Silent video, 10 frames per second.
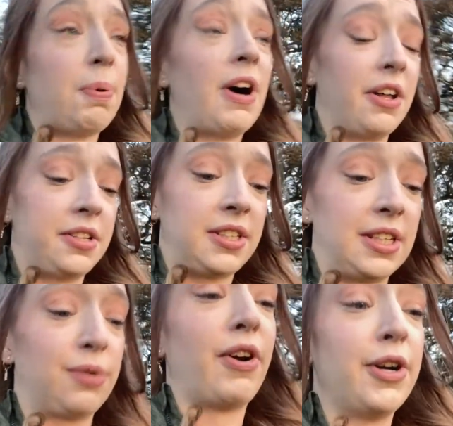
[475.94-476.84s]
past this
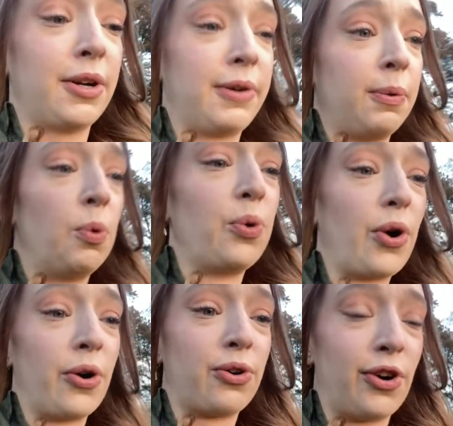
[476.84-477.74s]
road I'm going to walk
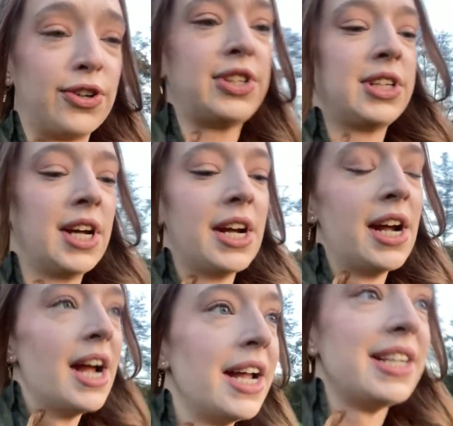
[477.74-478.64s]
across
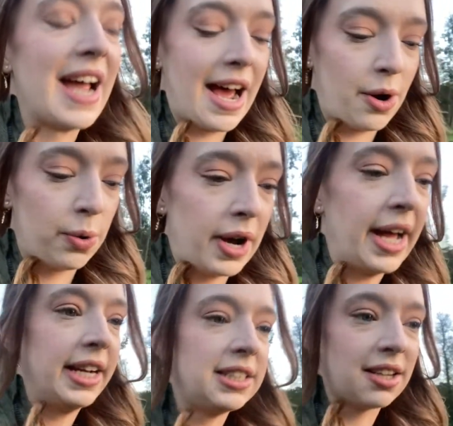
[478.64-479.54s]
now, and
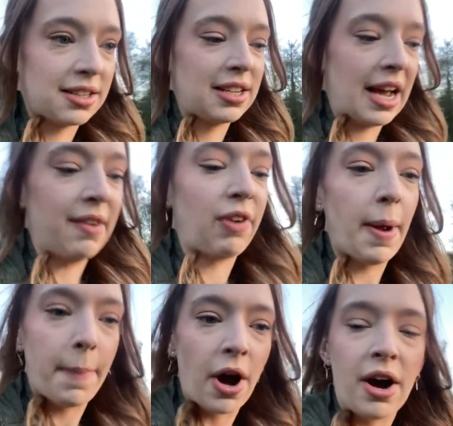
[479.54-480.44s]
it does have like
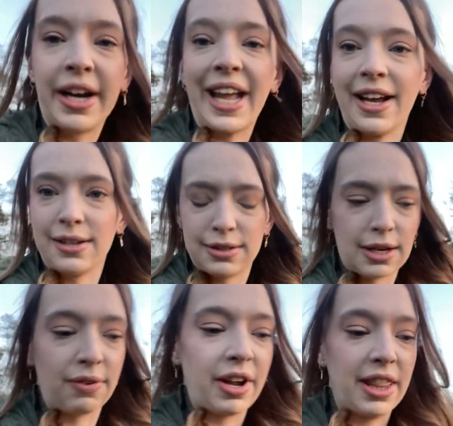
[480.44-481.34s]
parking and
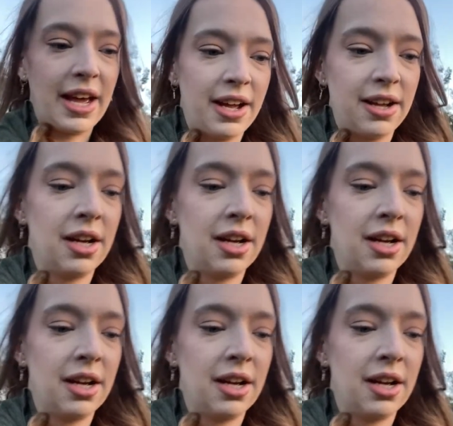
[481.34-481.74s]
stuff like that